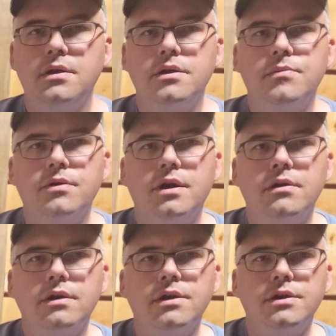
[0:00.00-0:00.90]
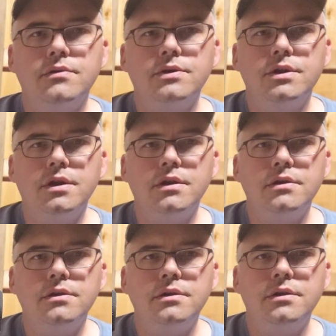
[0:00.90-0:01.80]
the progress that was
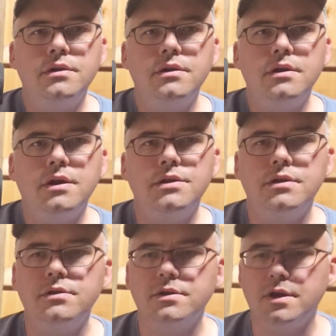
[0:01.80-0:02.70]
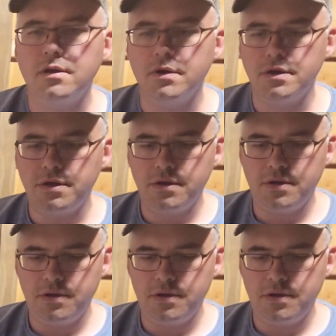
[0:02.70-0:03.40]
done on the undercarriage